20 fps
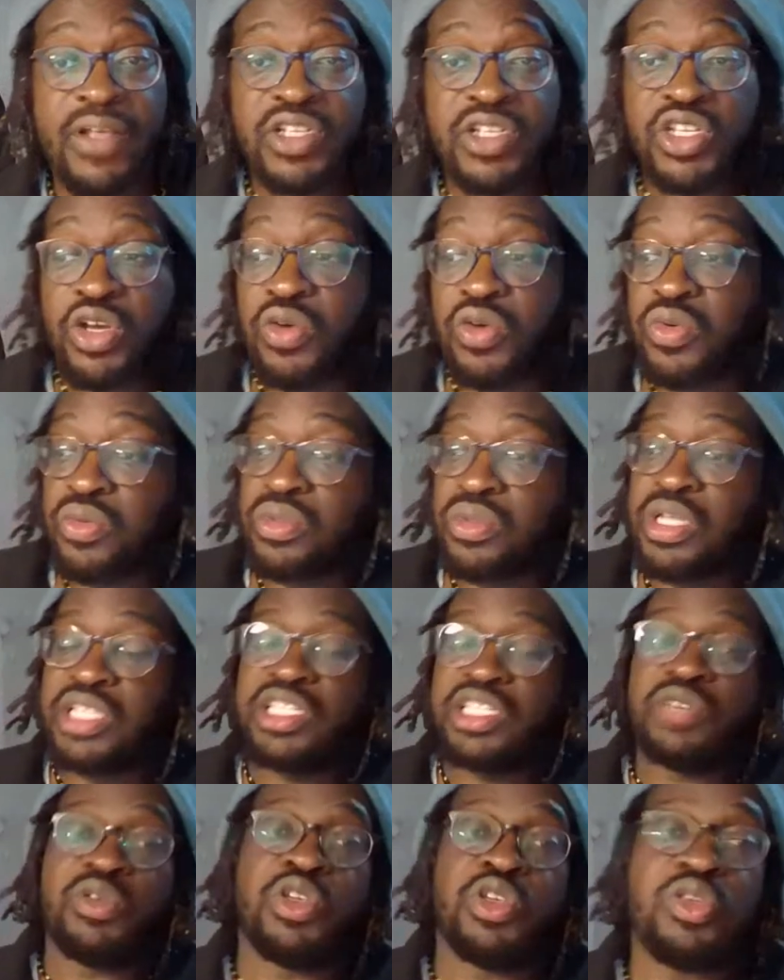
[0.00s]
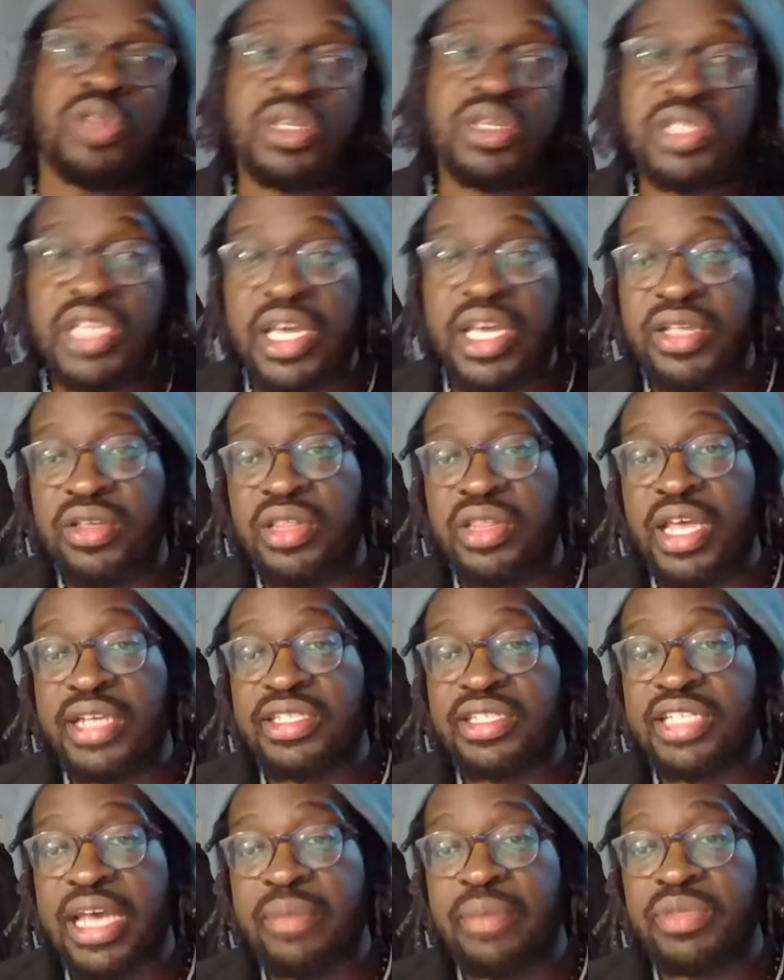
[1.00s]
So let's see what you lot are saying on
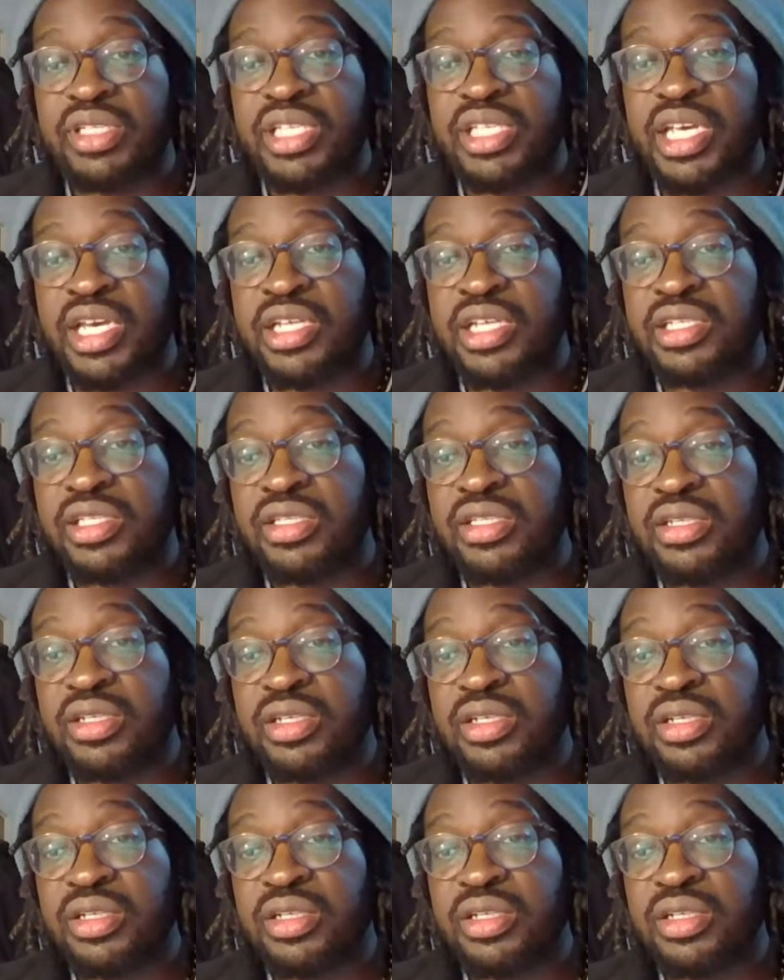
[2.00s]
that. Sam says,